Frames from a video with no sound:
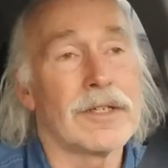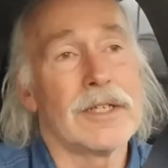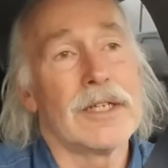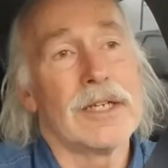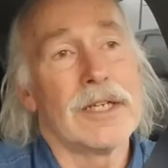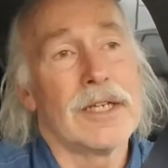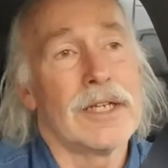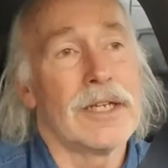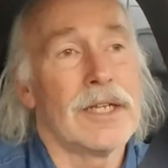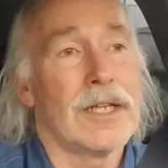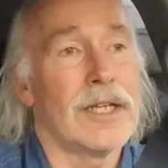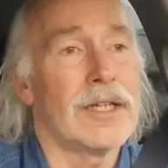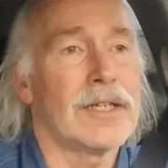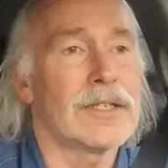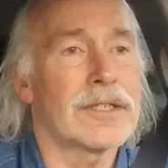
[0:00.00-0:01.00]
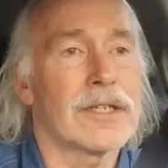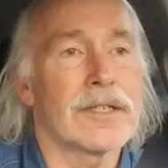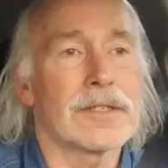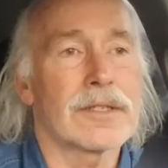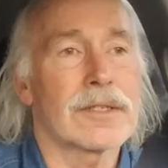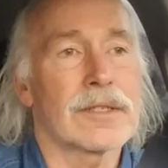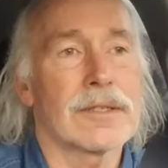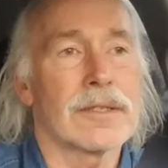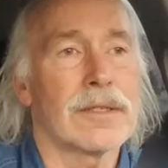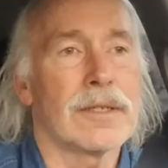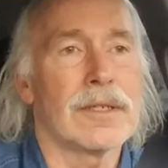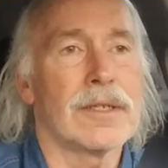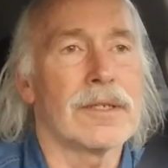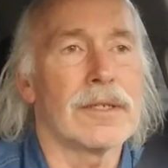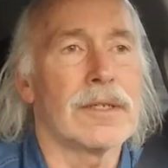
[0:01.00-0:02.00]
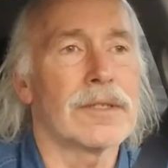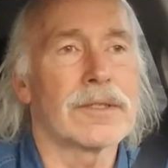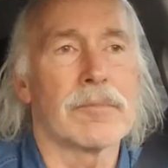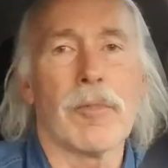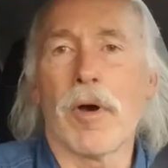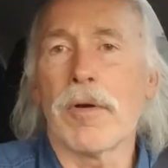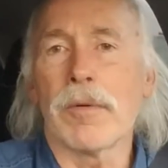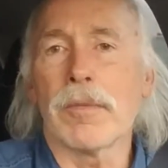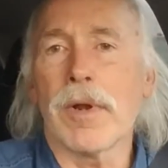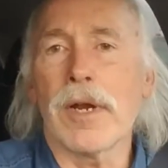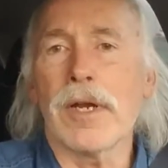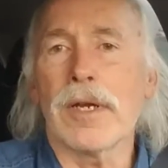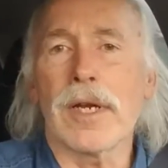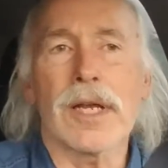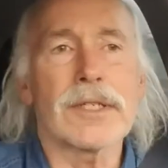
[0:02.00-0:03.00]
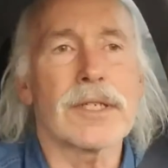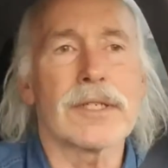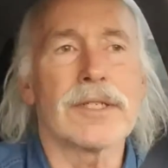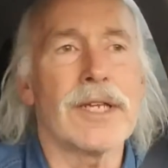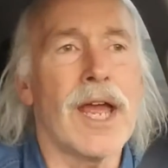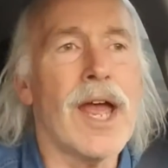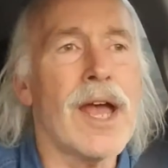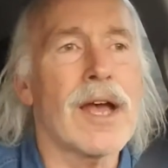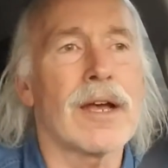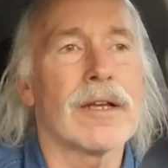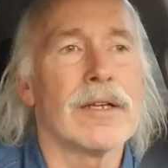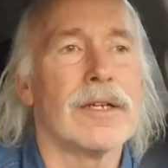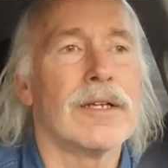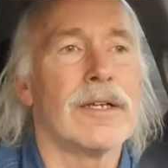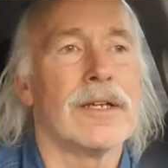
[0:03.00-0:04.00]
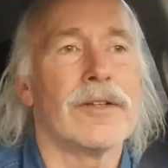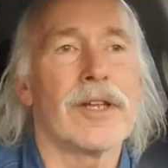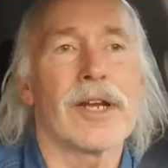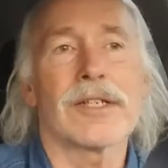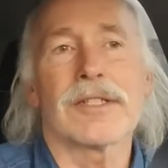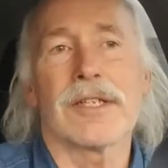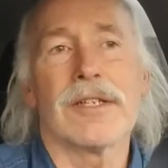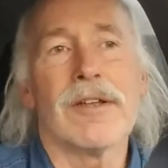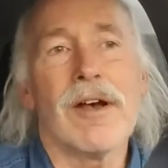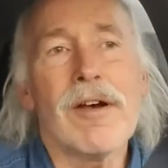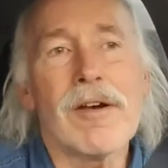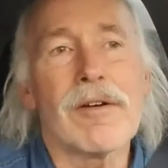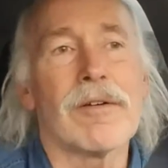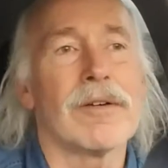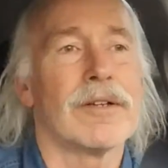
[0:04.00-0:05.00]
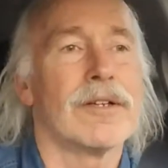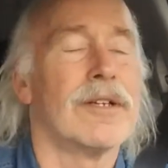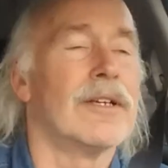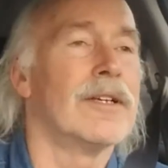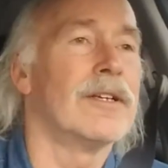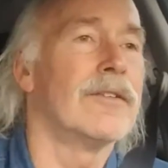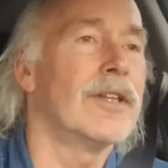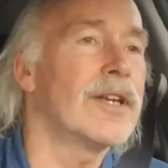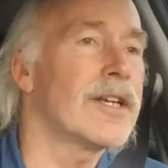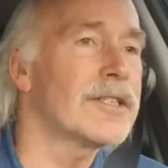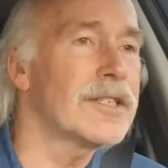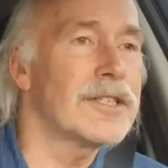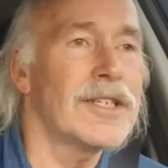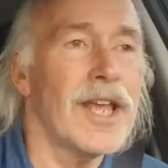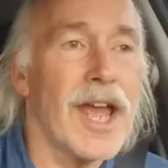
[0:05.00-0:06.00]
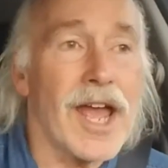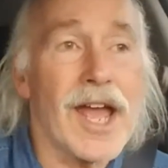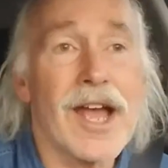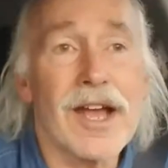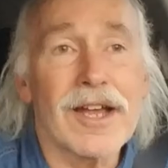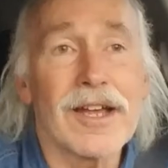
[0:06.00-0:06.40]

And he says, is the motor running? And I says, yeah. And then I said, no. And then I said, yeah.